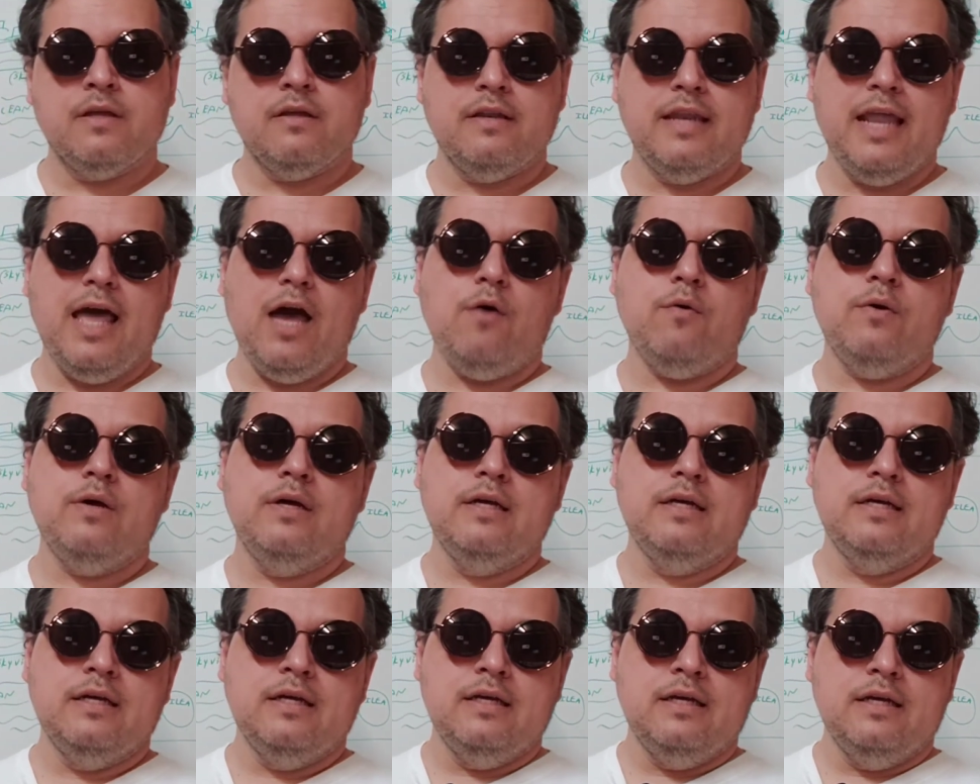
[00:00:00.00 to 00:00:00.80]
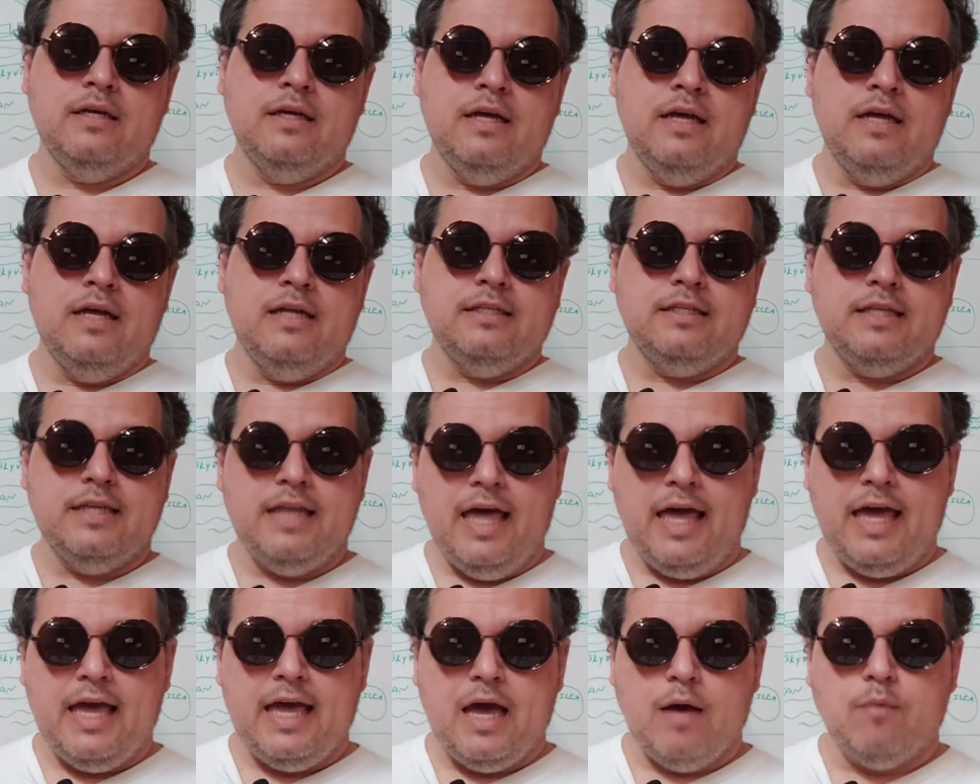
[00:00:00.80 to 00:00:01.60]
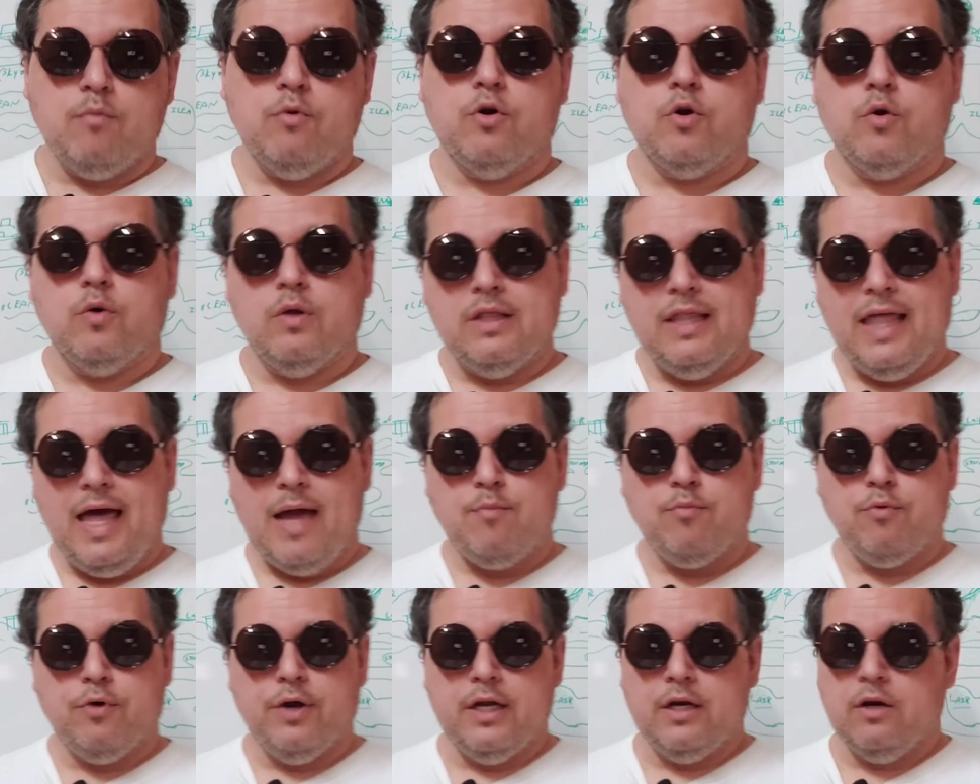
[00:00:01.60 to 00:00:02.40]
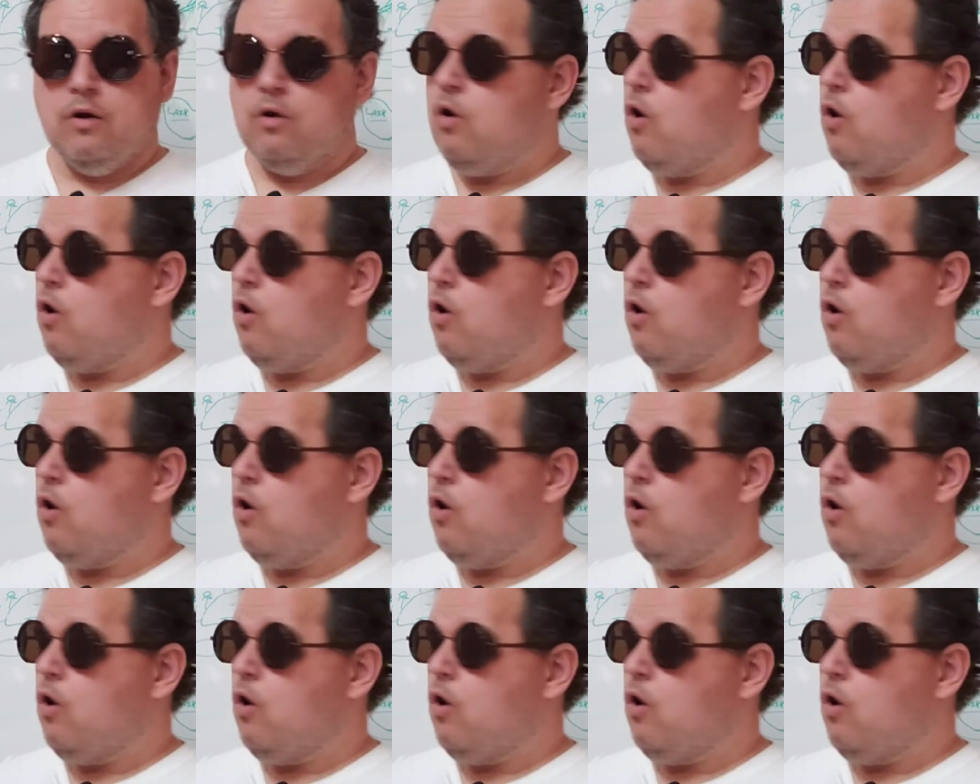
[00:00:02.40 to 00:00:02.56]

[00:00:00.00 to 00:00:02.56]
Now, today I'm going to elaborate